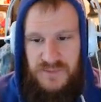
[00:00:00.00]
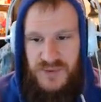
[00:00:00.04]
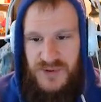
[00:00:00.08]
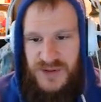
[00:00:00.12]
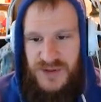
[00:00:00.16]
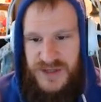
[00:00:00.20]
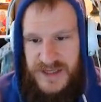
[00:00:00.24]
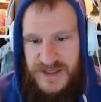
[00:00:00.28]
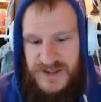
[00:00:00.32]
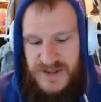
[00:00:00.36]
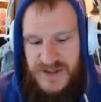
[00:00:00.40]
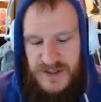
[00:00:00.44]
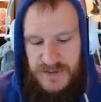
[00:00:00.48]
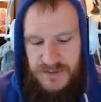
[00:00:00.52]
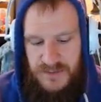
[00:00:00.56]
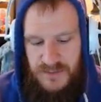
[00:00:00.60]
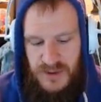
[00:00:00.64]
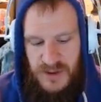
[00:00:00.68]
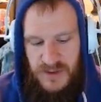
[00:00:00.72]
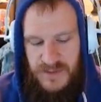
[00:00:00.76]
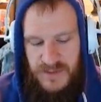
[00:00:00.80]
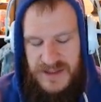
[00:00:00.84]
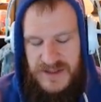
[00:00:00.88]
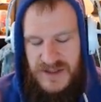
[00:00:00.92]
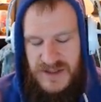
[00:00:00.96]
please
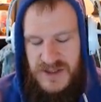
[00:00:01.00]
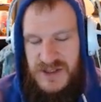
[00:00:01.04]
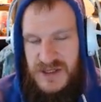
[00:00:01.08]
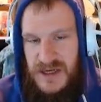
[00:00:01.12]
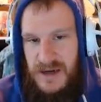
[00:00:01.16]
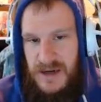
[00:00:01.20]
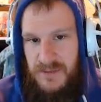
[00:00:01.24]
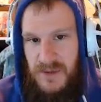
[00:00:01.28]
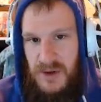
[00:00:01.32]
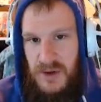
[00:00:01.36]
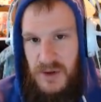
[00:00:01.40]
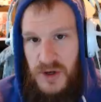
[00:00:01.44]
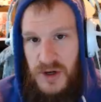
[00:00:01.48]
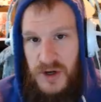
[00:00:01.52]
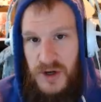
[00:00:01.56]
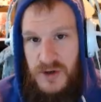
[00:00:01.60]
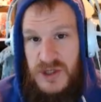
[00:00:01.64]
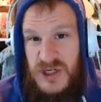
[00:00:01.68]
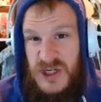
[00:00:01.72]
put a message down below.